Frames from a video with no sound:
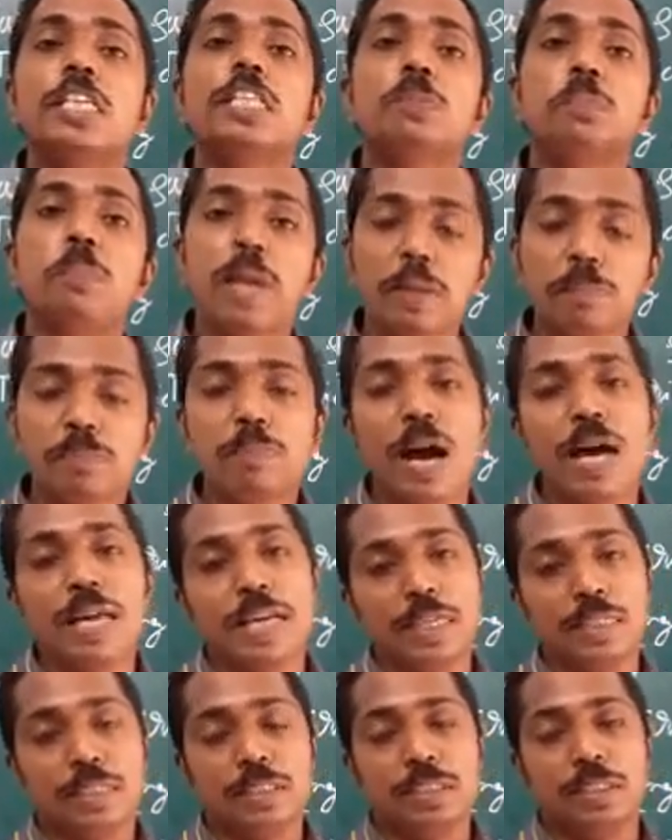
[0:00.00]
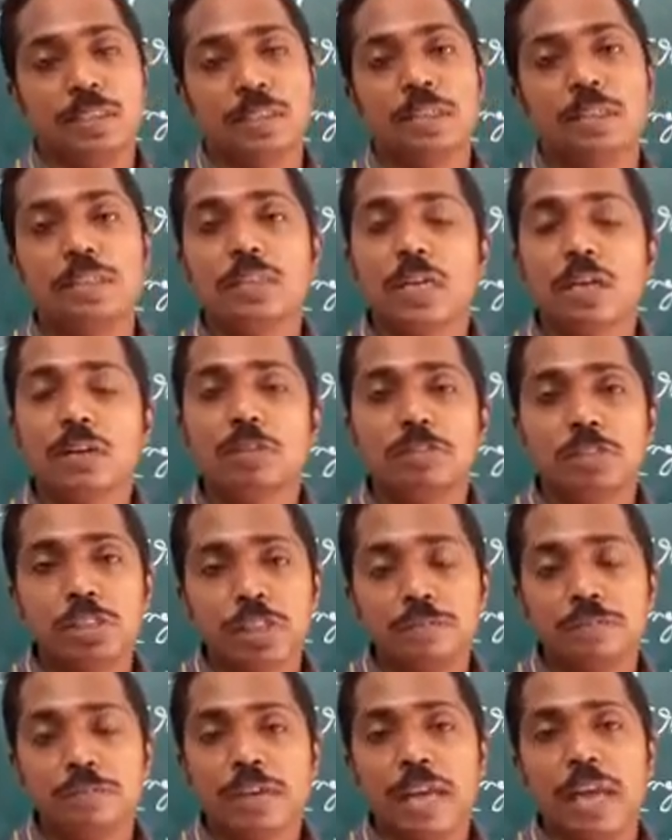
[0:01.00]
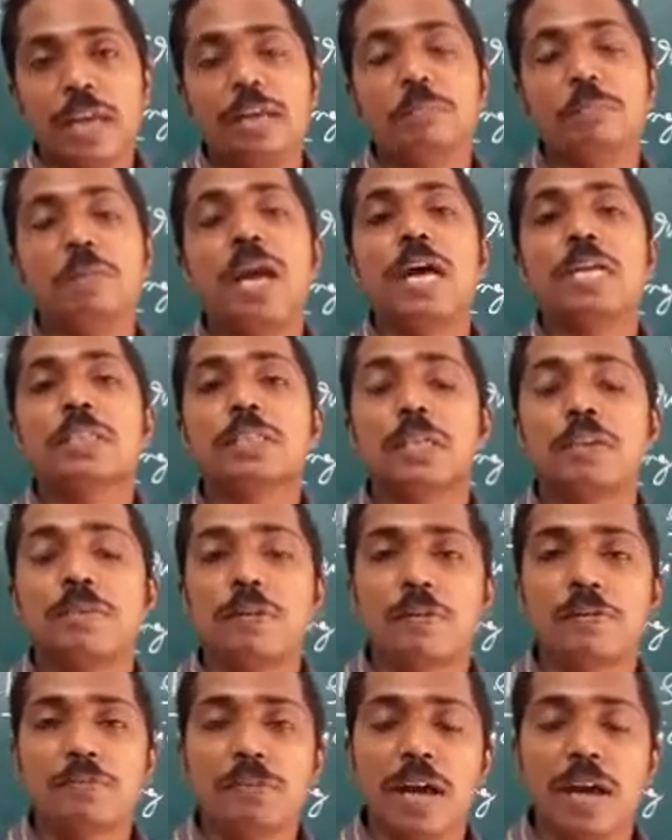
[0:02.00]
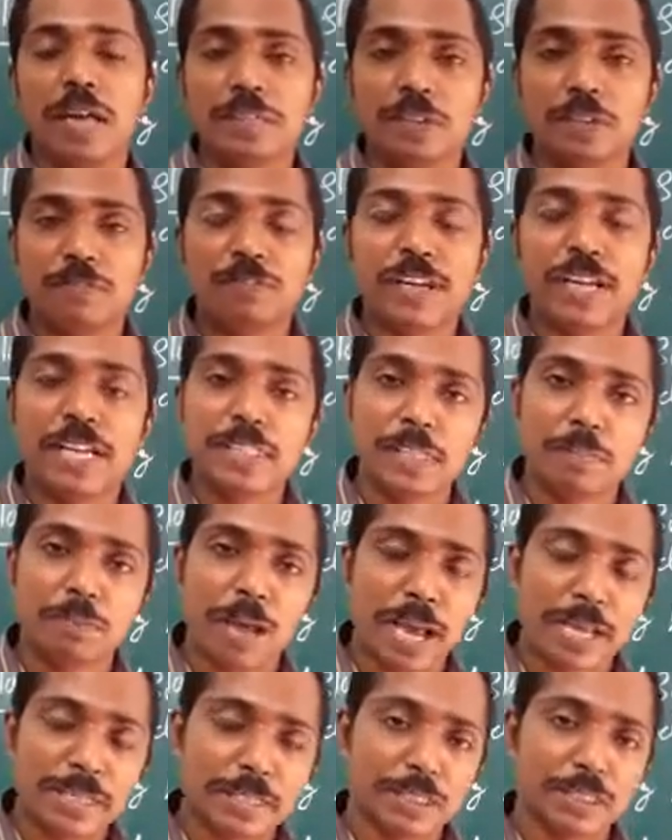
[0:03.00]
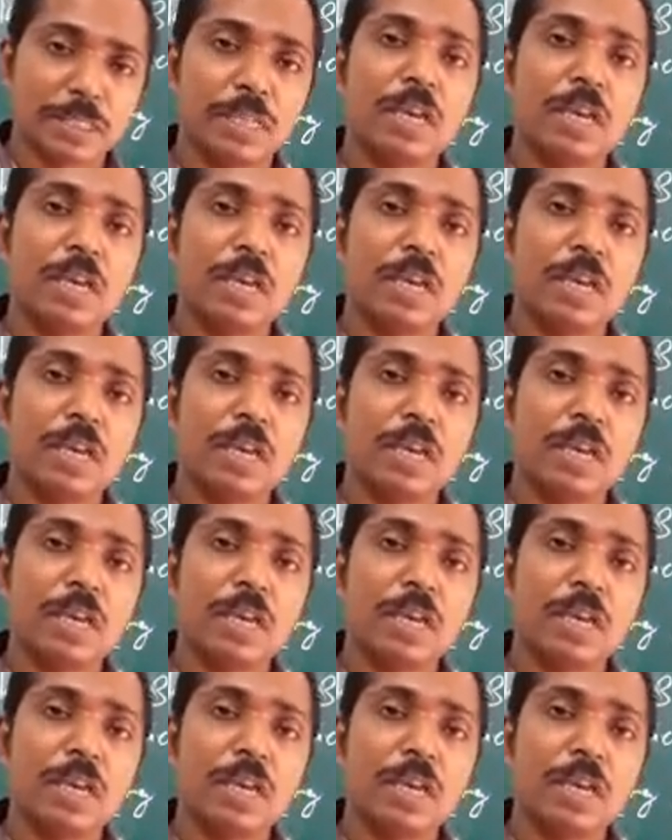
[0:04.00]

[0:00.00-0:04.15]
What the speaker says: Spring balance. This is a question can be asked as a fill in the blanks.